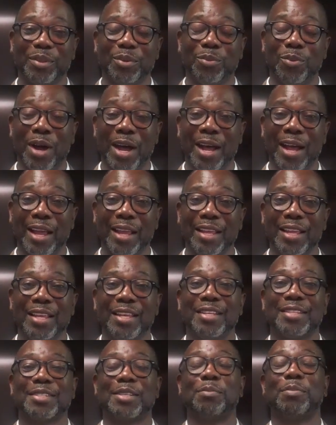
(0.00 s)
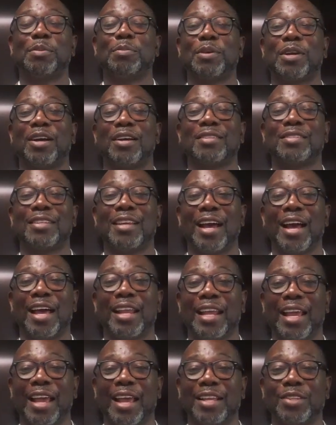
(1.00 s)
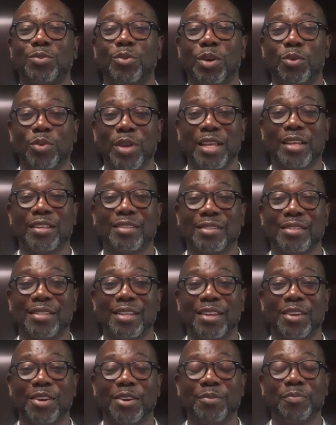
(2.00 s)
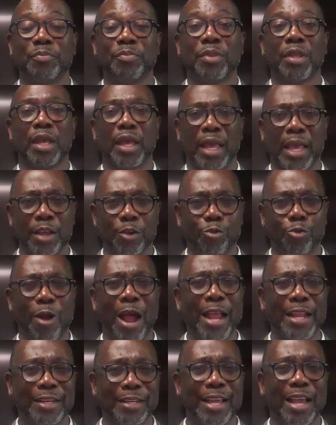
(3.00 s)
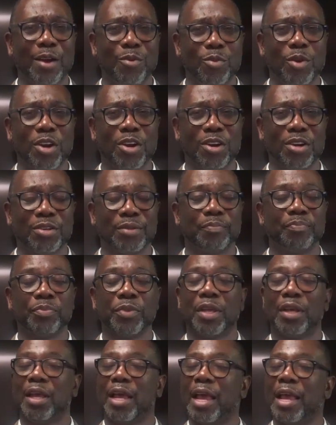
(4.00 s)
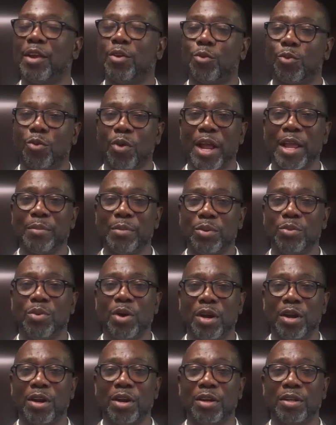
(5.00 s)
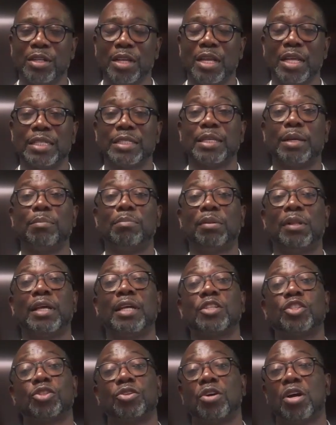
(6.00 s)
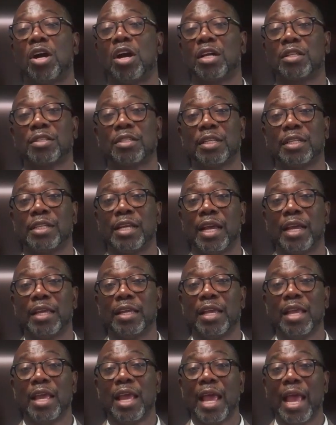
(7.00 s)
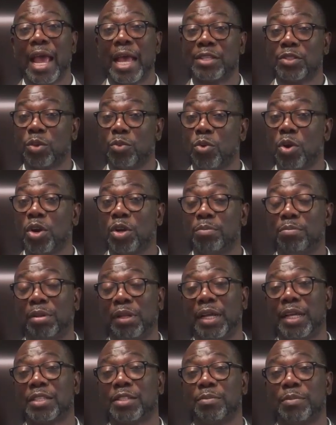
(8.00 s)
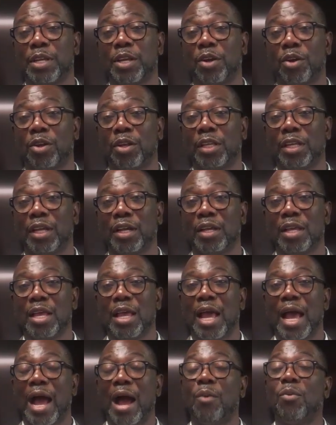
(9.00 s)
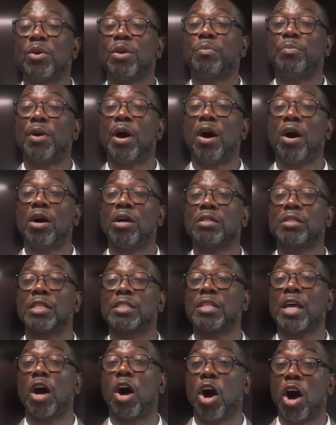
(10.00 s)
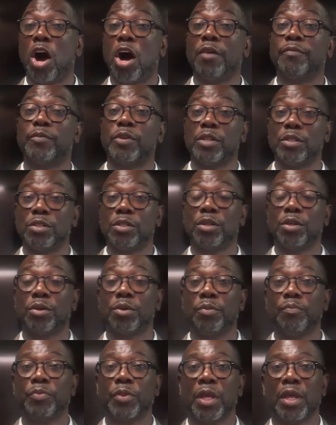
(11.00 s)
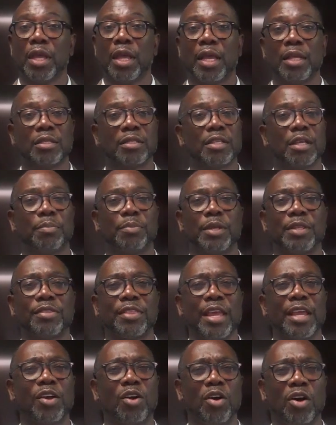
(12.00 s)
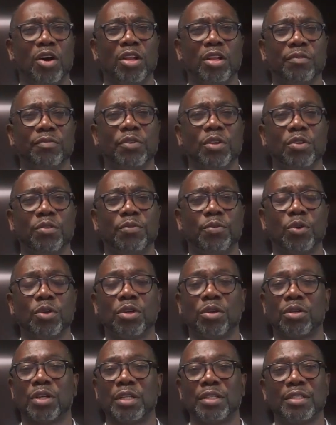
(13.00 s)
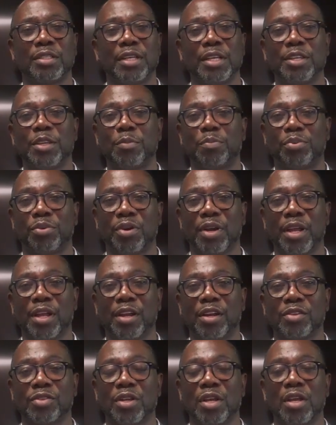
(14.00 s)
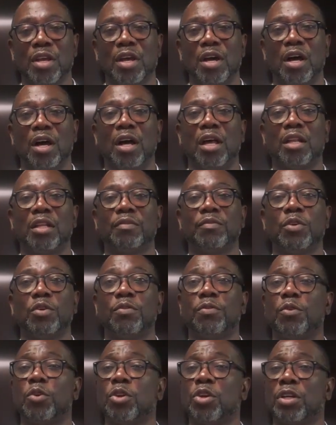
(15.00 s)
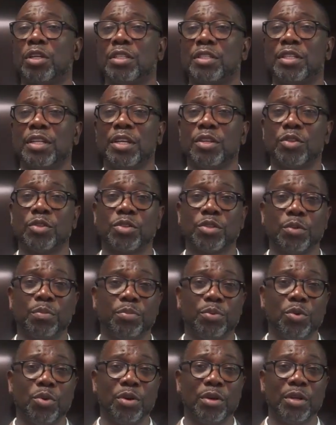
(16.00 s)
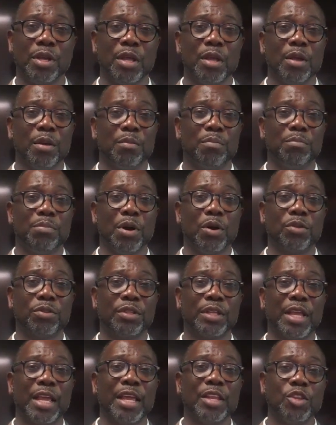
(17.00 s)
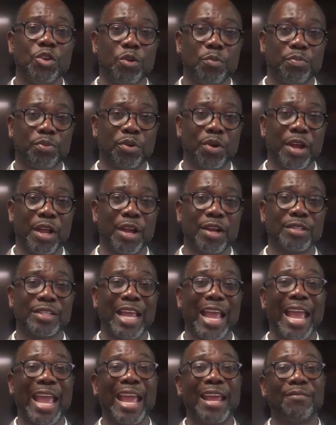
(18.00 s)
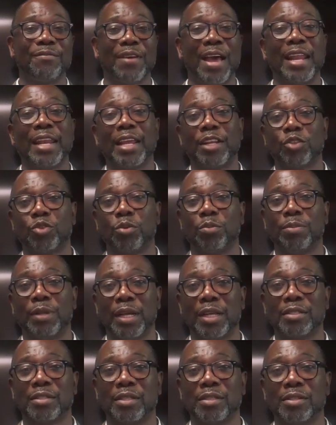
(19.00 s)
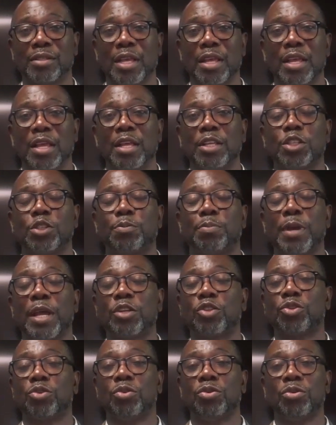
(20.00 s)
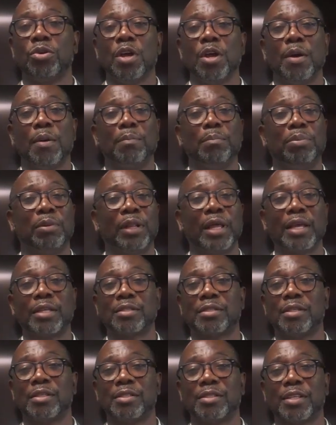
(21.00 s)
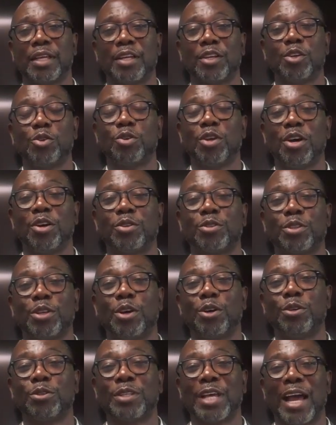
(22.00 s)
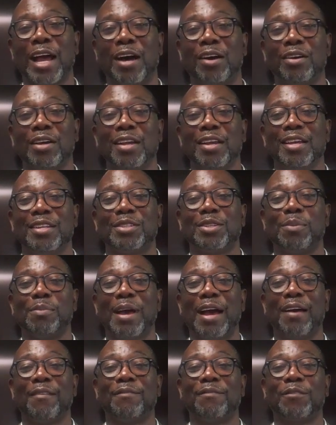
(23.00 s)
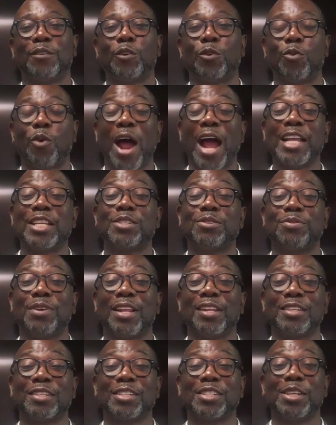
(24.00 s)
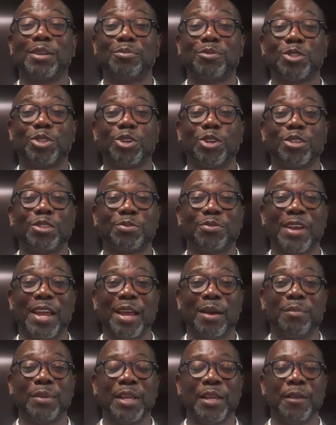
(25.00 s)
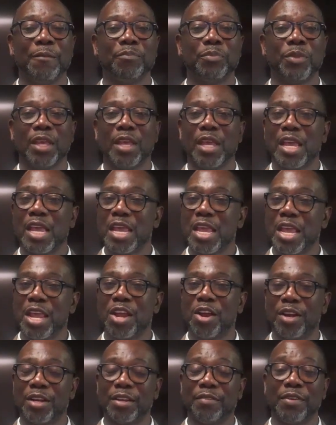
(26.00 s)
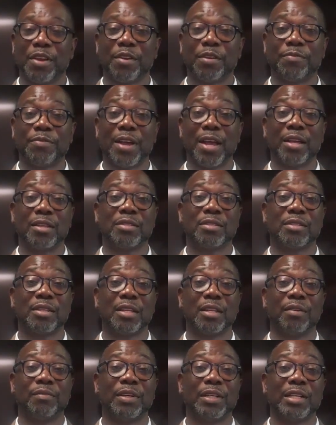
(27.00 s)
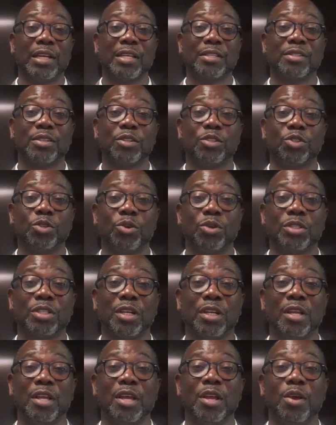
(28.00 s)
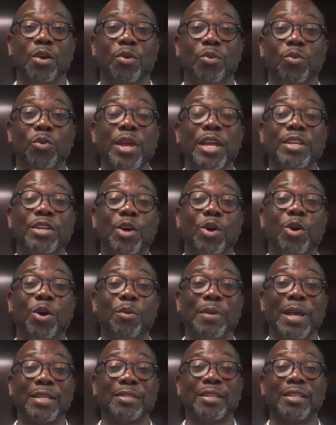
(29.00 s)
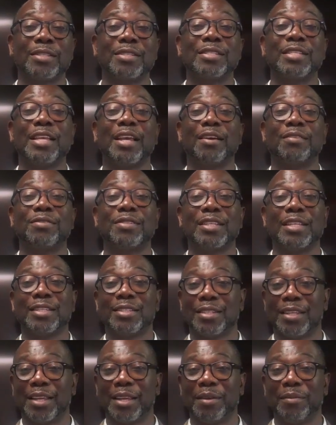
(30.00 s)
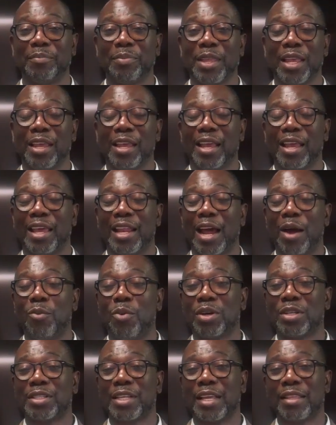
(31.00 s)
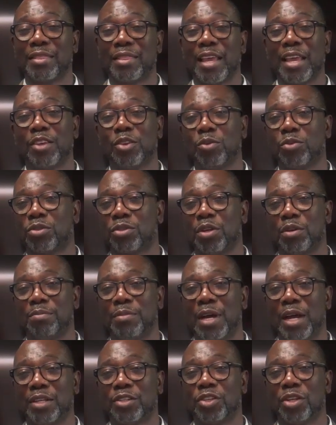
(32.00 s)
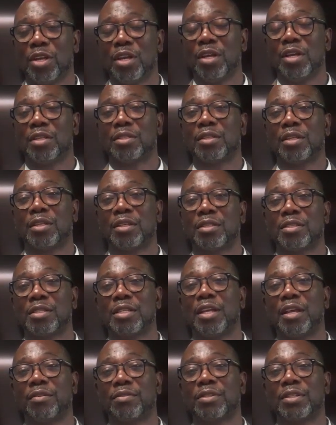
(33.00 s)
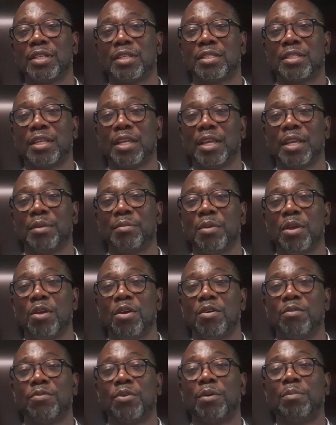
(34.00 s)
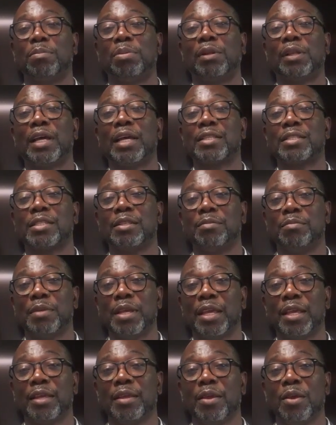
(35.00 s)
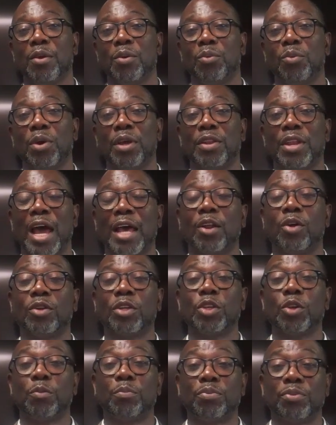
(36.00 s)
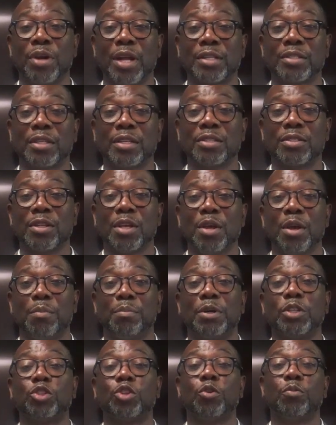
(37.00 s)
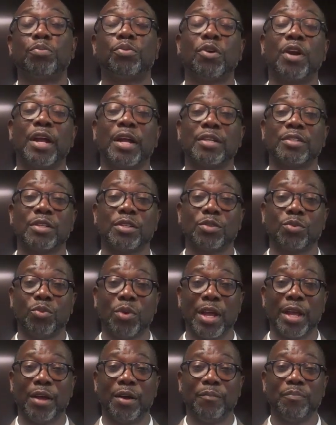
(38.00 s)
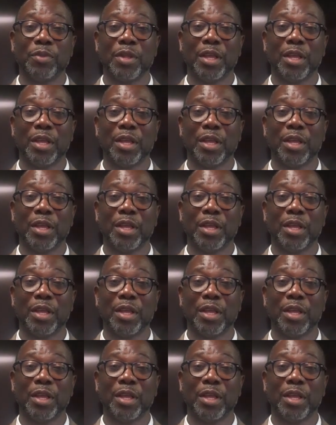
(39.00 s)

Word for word: Why? Simply because God has what we consider a right now word, a rhema word to bless your hearts today, as the word blessed me earlier. I want to pause, as I often do, and simply thank all of you for your continued prayers, all of you for your continued support, both in your prayers and financial blessings. Special blessings and kudos goes out to my Christ Fellowship Church family here in the very fine city of Augusta, Georgia. We know them as the CFC team. And I want to say thank you so much to the CFC team for blessing me with not only your presence, but your prayers as well.